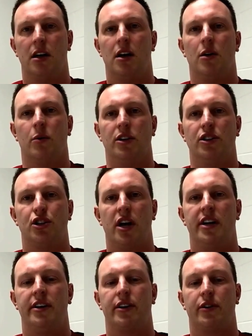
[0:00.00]
When you're trying
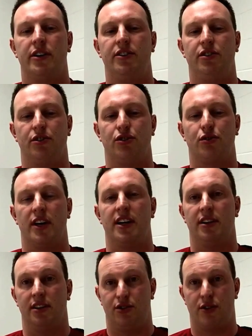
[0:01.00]
to increase your
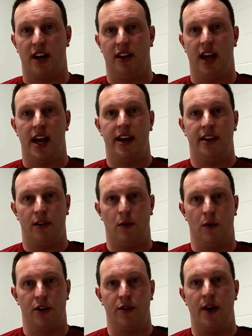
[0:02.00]
stride length,
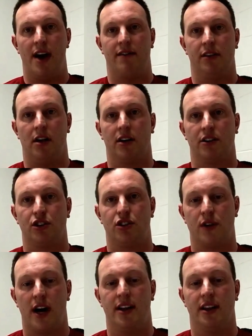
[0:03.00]
or you have a longer
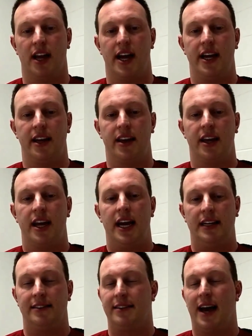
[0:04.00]
stride length,
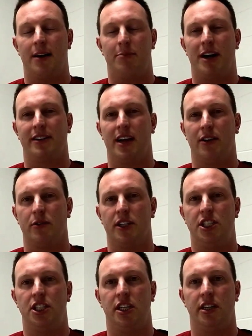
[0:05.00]
it's not about that
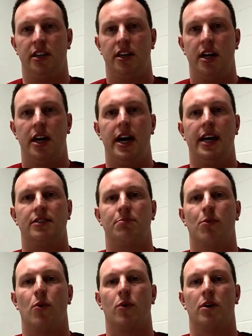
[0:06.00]
reaching. It's
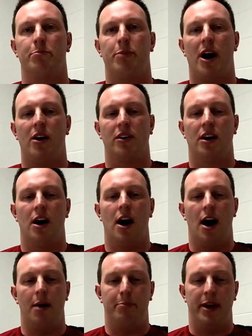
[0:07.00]
more about
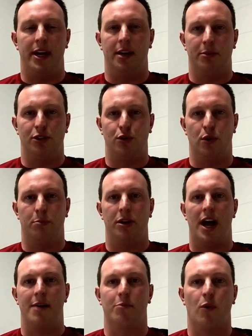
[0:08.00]
being able to
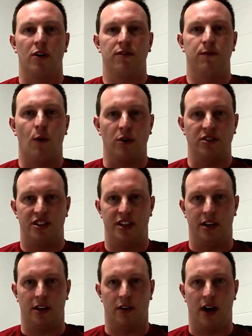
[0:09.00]
apply more force to the
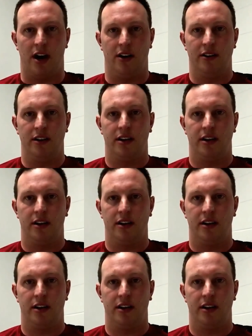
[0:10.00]
ground,